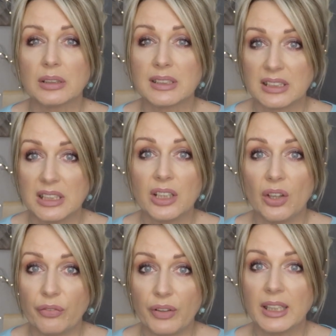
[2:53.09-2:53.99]
stick
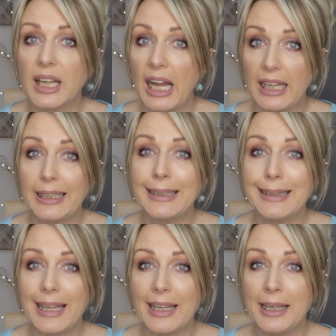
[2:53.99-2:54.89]
your finger
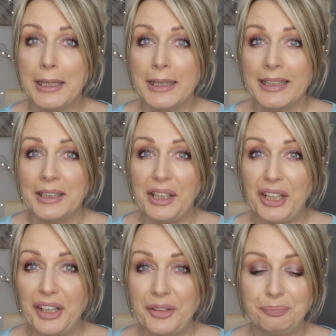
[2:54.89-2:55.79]
in
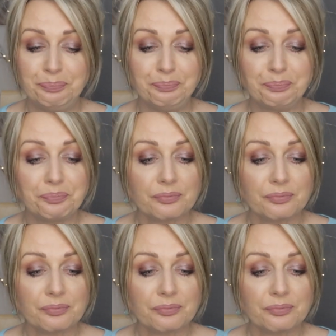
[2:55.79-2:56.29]
the